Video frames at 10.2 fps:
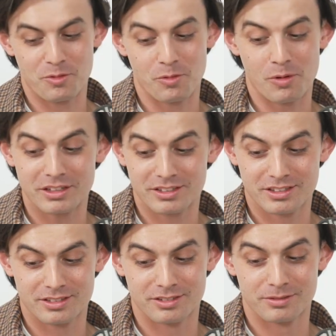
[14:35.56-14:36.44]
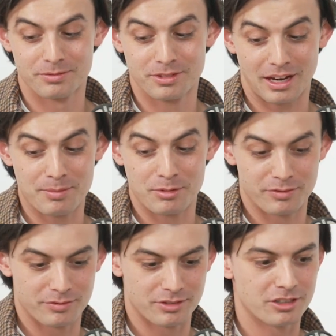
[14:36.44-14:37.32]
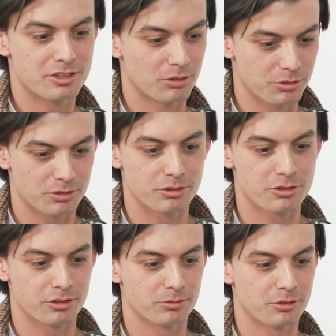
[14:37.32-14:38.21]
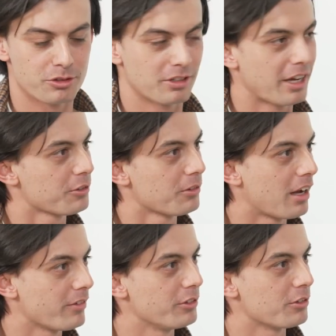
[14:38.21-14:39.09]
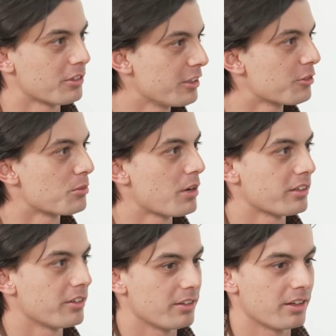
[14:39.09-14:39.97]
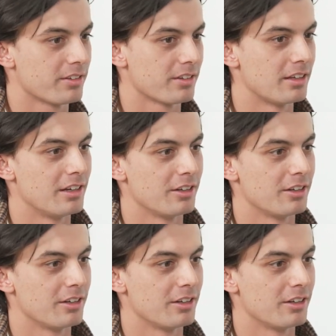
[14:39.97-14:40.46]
what type of digital solution would you like to have in your clinical practice that's